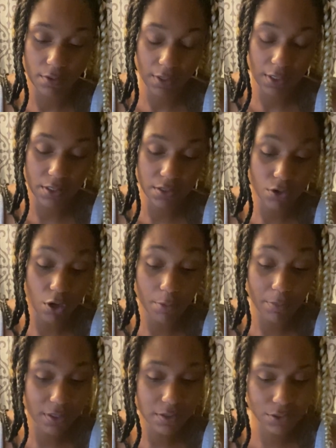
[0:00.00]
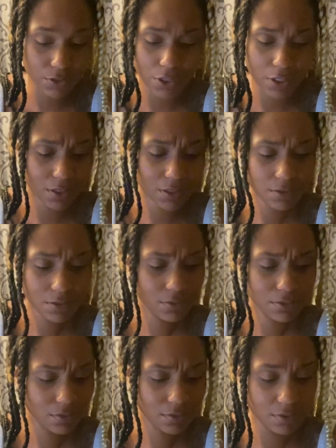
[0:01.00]
That these karmics are trying to
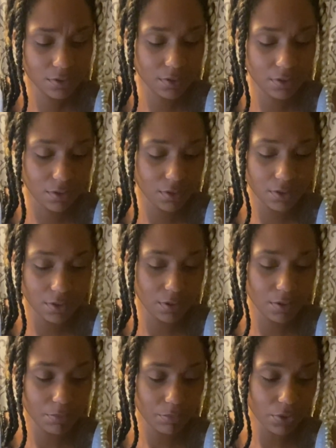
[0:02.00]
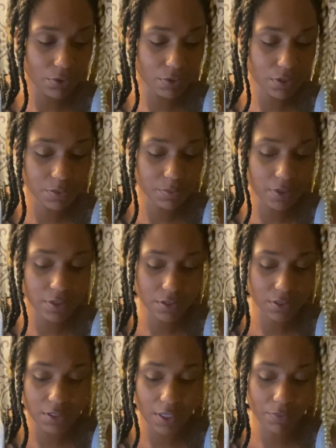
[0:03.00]
put on this
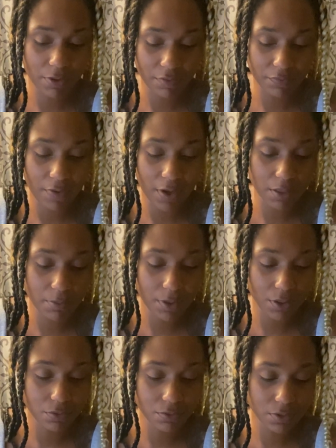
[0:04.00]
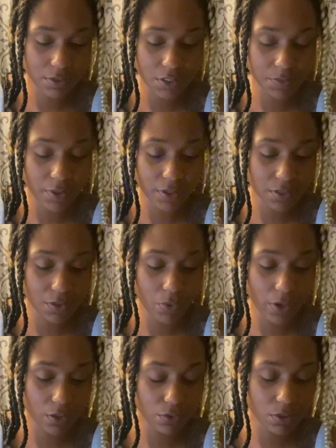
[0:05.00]
person. They want to fight about this person
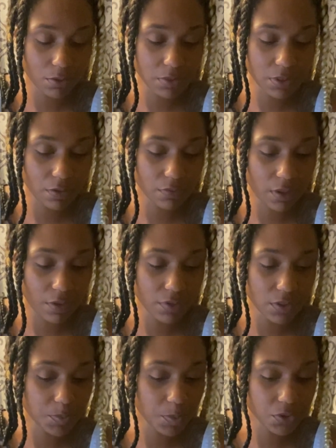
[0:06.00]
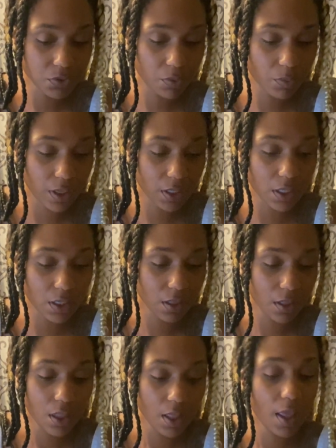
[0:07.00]
working on themselves, having a spiritual awakening,
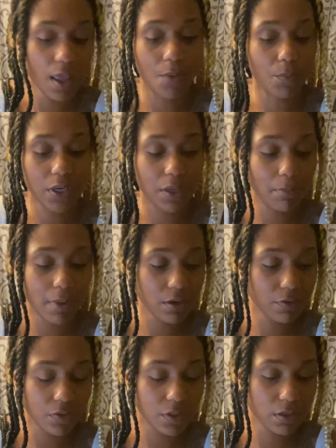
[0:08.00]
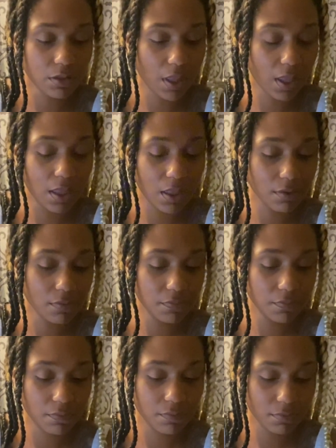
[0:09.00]
and wanting better for their
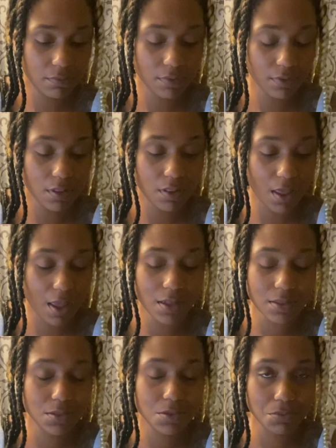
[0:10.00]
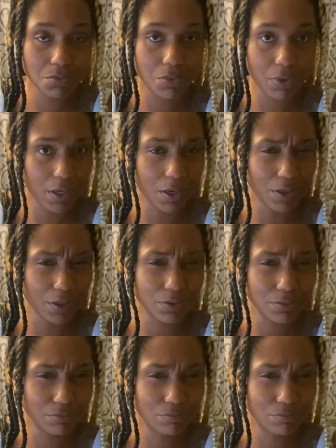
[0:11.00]
life. That's weird.